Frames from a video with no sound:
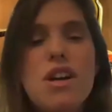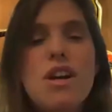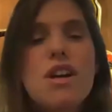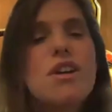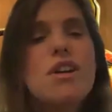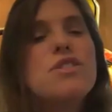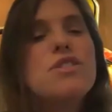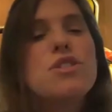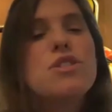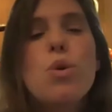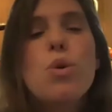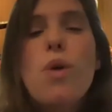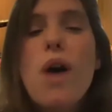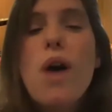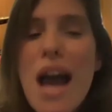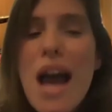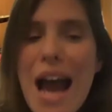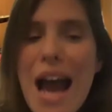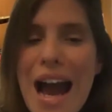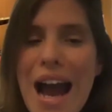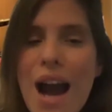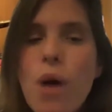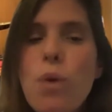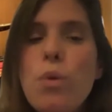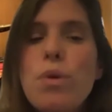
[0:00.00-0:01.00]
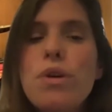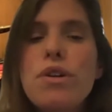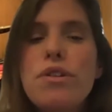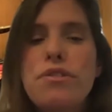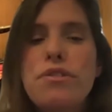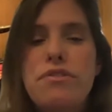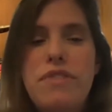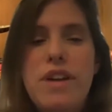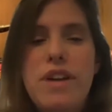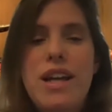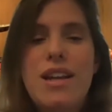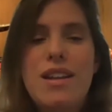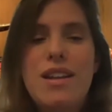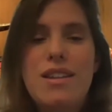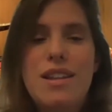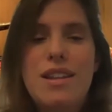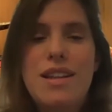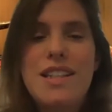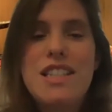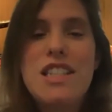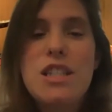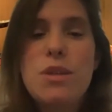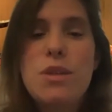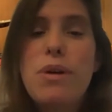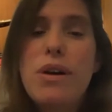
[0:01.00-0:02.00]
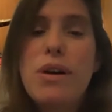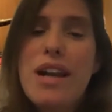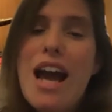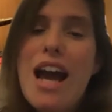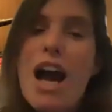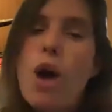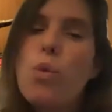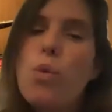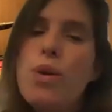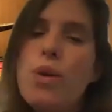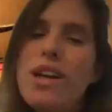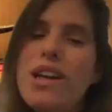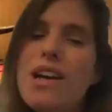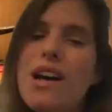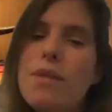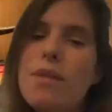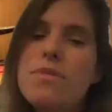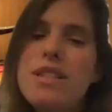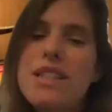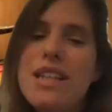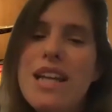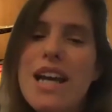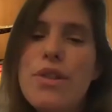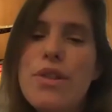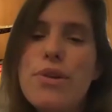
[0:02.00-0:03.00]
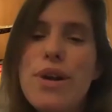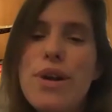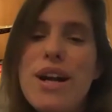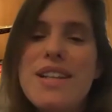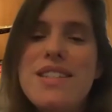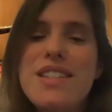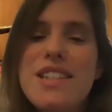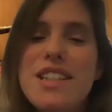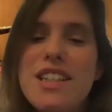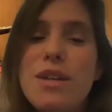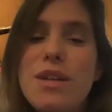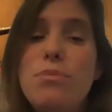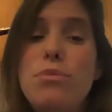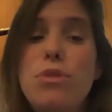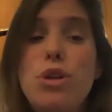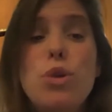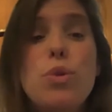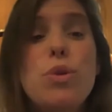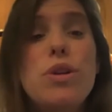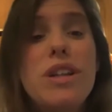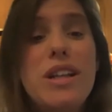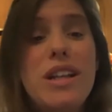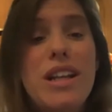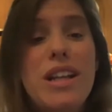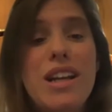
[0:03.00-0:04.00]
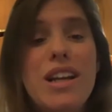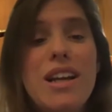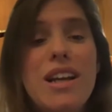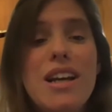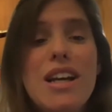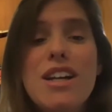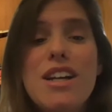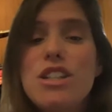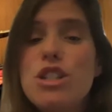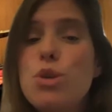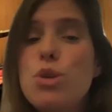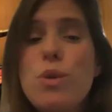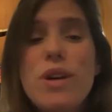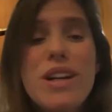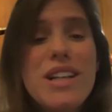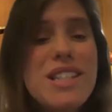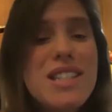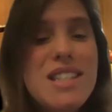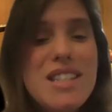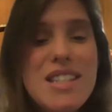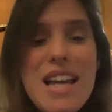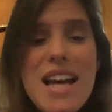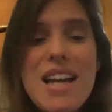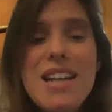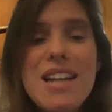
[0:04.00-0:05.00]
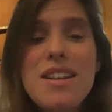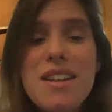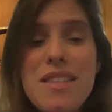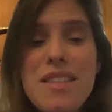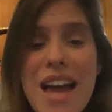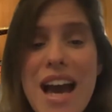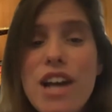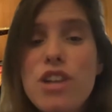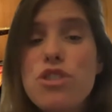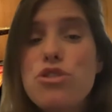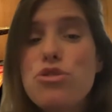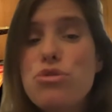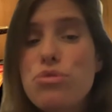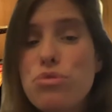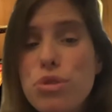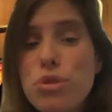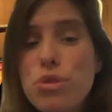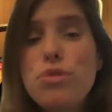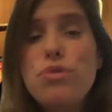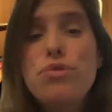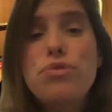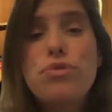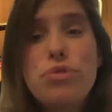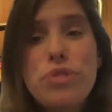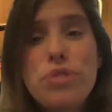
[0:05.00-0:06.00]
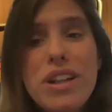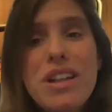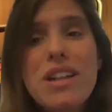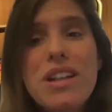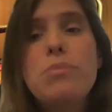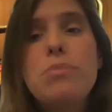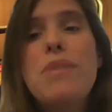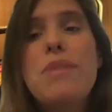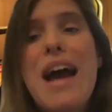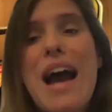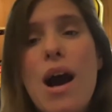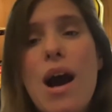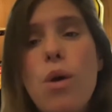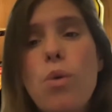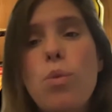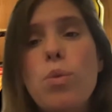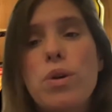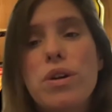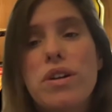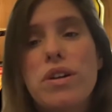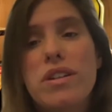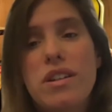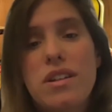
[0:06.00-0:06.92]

So our faith is about how we come together as a community to extend that true freedom outward.